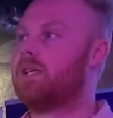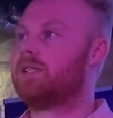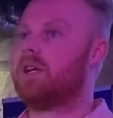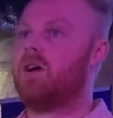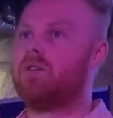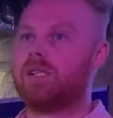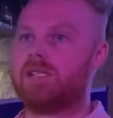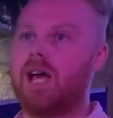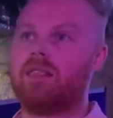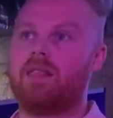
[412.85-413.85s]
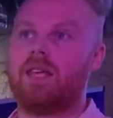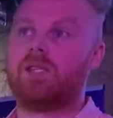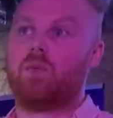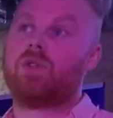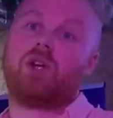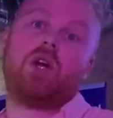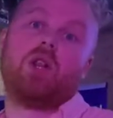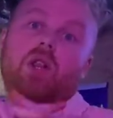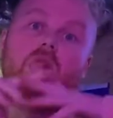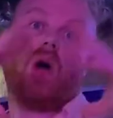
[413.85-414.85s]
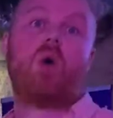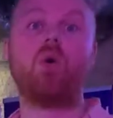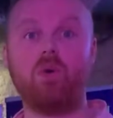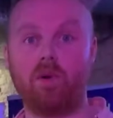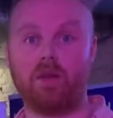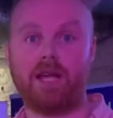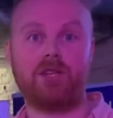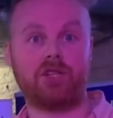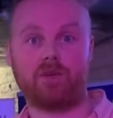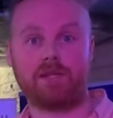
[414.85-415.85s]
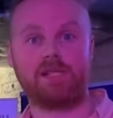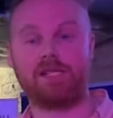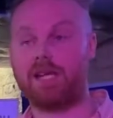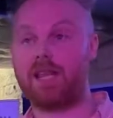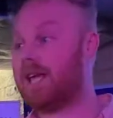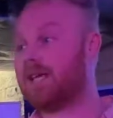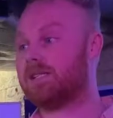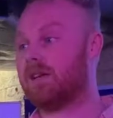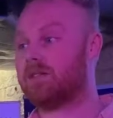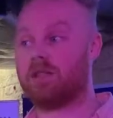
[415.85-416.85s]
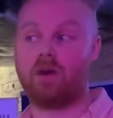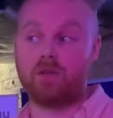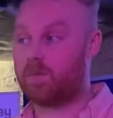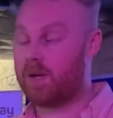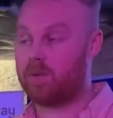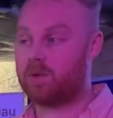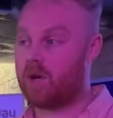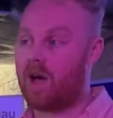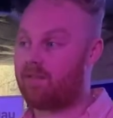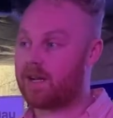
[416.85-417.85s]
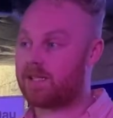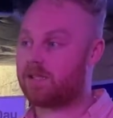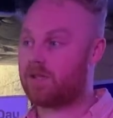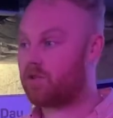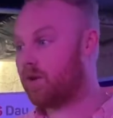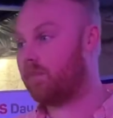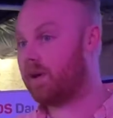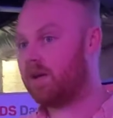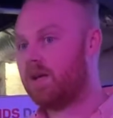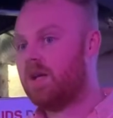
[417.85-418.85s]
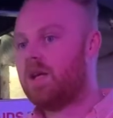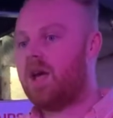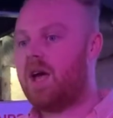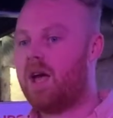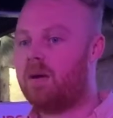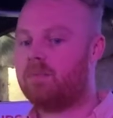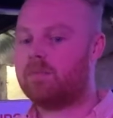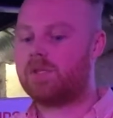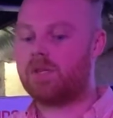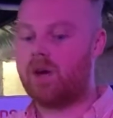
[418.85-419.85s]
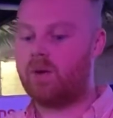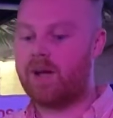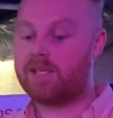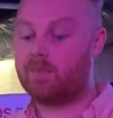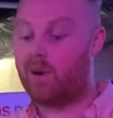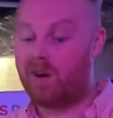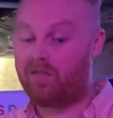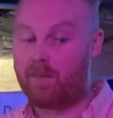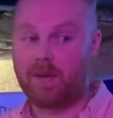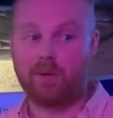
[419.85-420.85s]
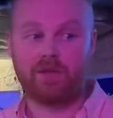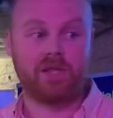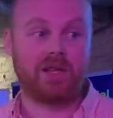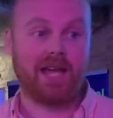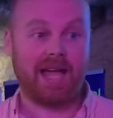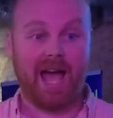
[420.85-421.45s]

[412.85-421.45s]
is to understand that this was a global issue and still is. There's loads of people who don't have access to treatment. So, it's important for people to like